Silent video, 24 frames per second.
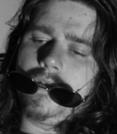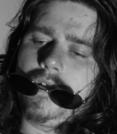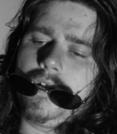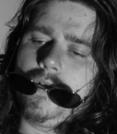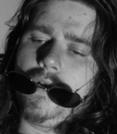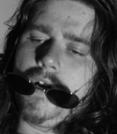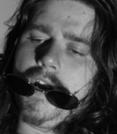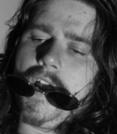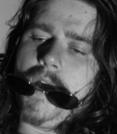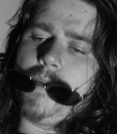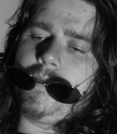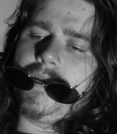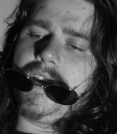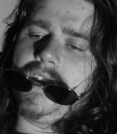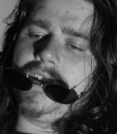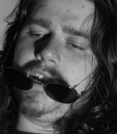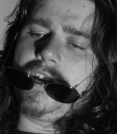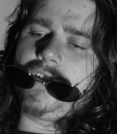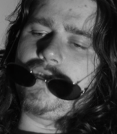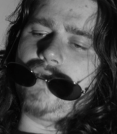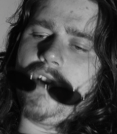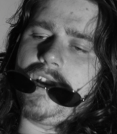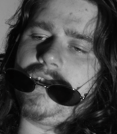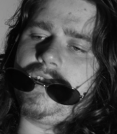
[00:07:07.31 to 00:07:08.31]
You know what I mean?
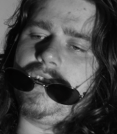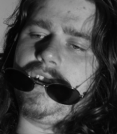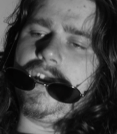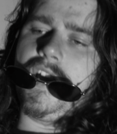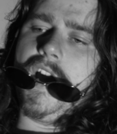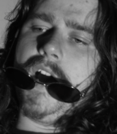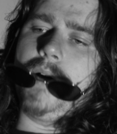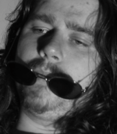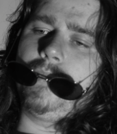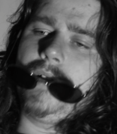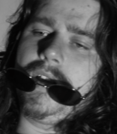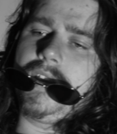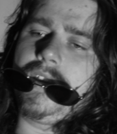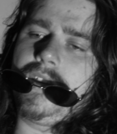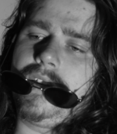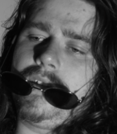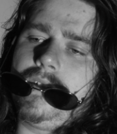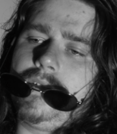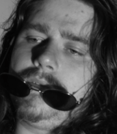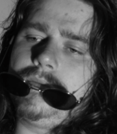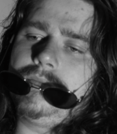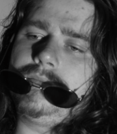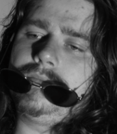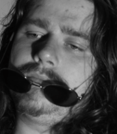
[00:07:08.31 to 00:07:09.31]
Like dressing up like
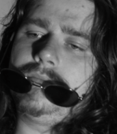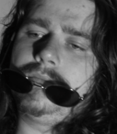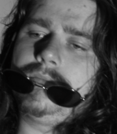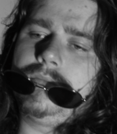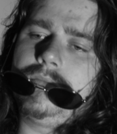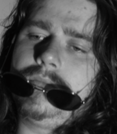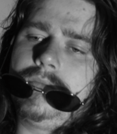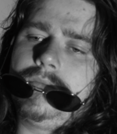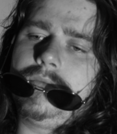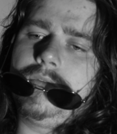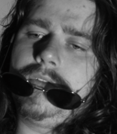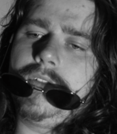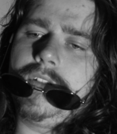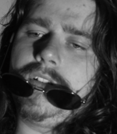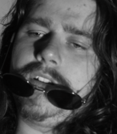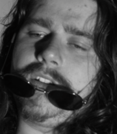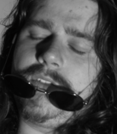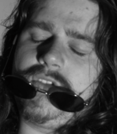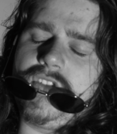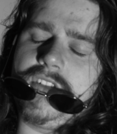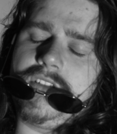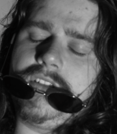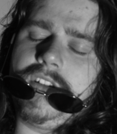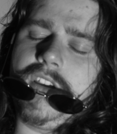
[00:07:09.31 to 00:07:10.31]

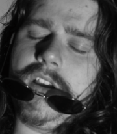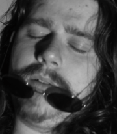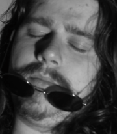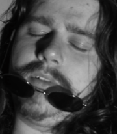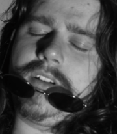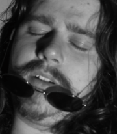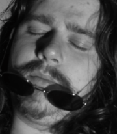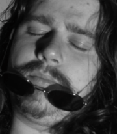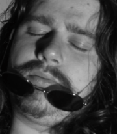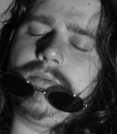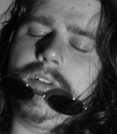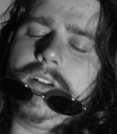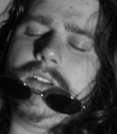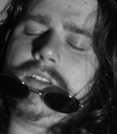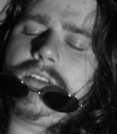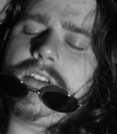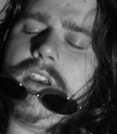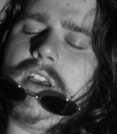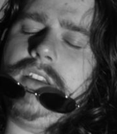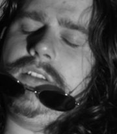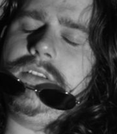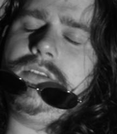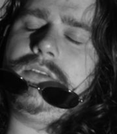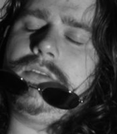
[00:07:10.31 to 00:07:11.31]
like dressing up like a
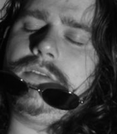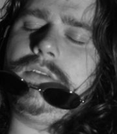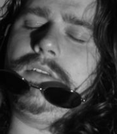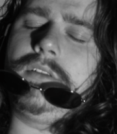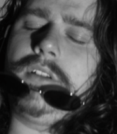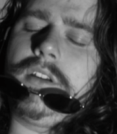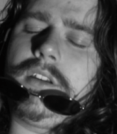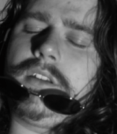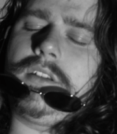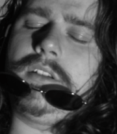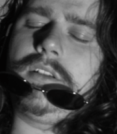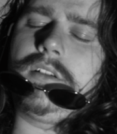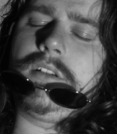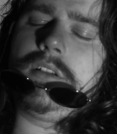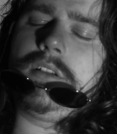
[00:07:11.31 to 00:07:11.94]
princess, like you